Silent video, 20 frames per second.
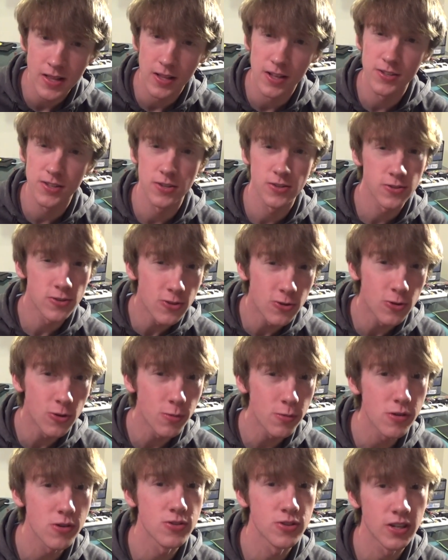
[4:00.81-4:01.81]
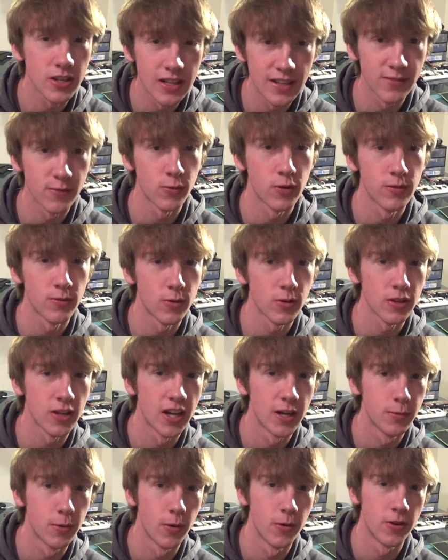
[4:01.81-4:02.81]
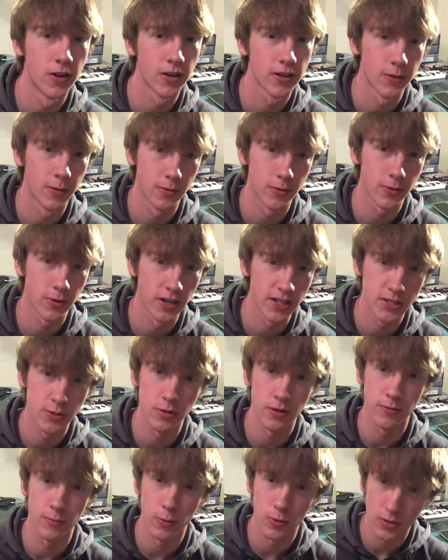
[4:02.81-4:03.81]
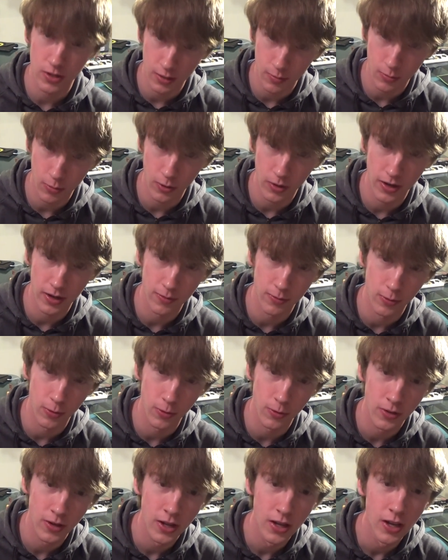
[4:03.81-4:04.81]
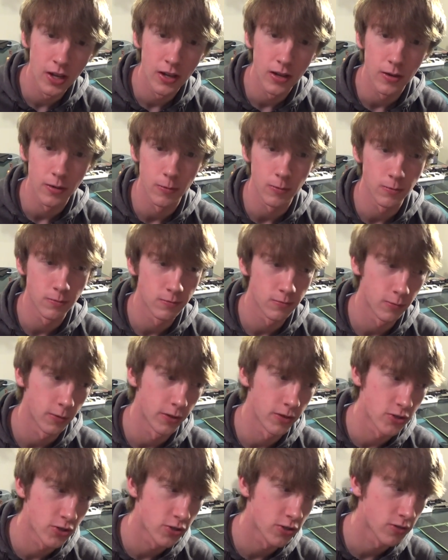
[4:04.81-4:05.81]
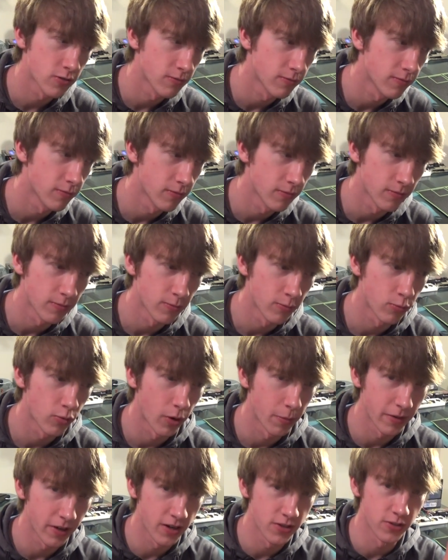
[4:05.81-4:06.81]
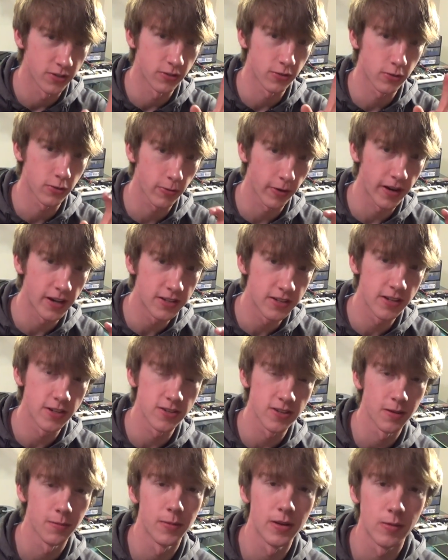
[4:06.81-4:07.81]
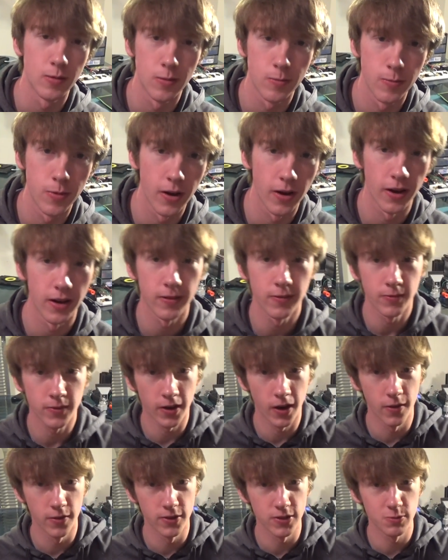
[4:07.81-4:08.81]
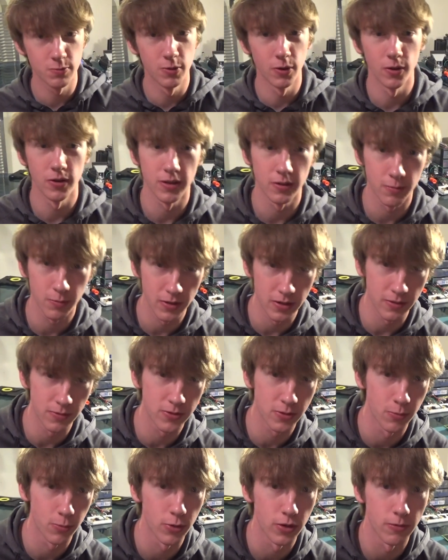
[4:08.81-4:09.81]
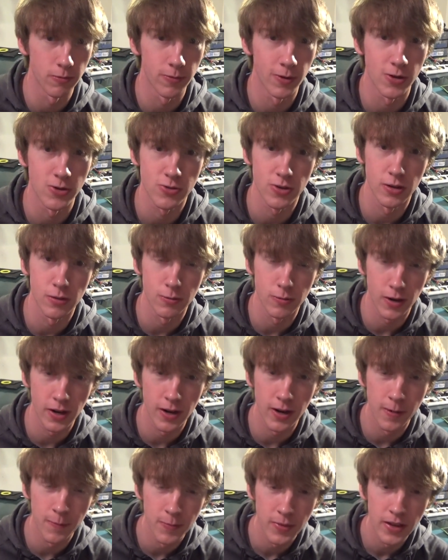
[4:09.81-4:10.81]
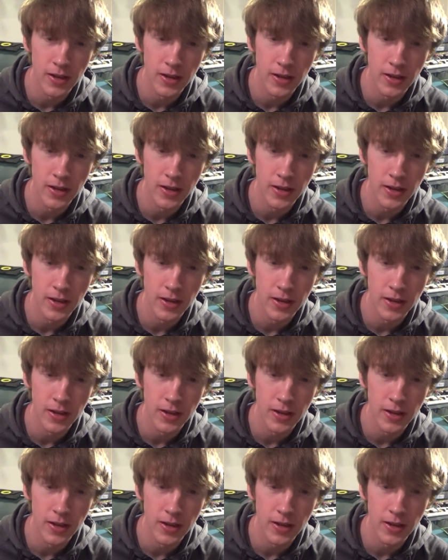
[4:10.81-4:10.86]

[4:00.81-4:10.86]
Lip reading: Let's assume you're using 11.1 volt LiPo and not going crazy with a 14.8 volt, which probably isn't crazy to some people, but on this build it'd be some pretty fierce rate of fire.